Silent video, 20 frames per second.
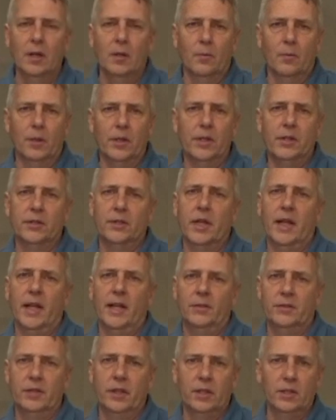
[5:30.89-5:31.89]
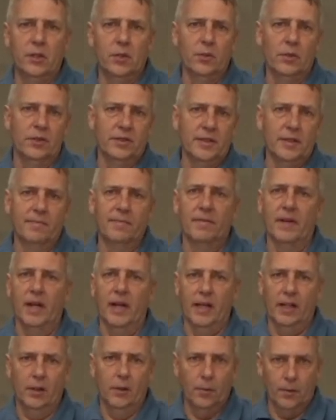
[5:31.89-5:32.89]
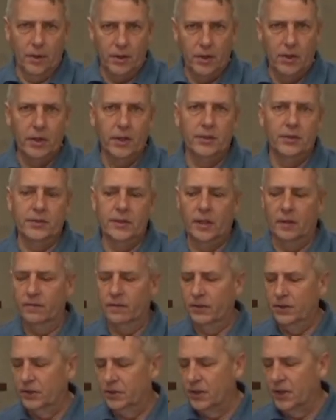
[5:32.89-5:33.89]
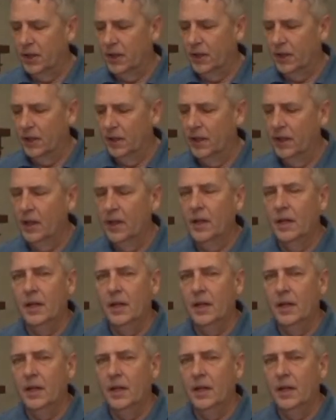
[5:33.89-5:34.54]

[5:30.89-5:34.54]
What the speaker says: we just can't send you a zip file where you can self-install.